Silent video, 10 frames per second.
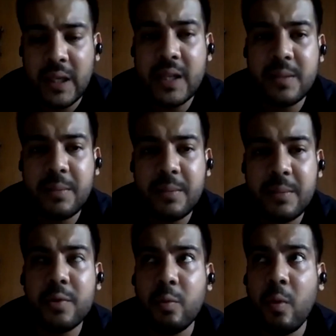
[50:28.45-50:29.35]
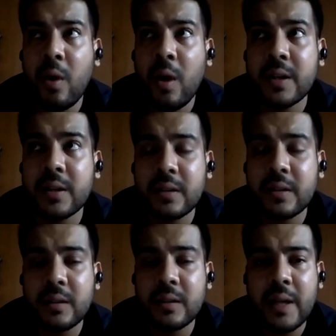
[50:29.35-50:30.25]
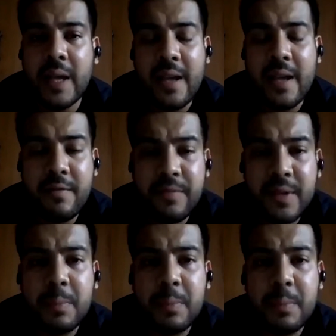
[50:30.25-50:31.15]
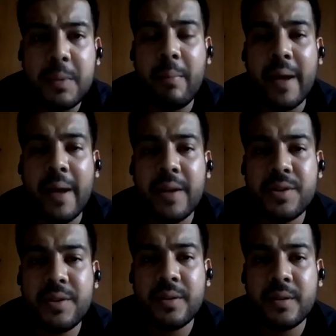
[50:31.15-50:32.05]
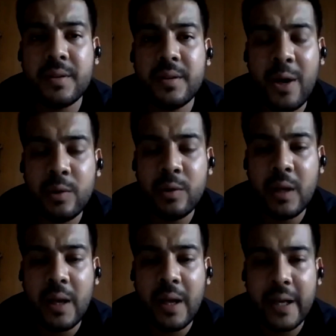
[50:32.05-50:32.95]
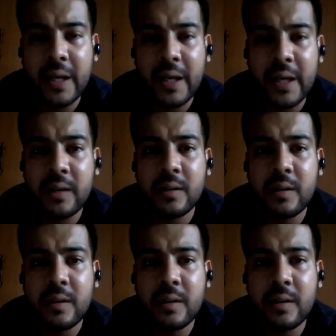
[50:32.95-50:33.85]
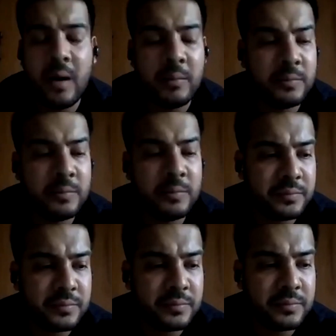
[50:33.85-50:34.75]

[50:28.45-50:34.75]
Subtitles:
It's about what every people manager down the line, um,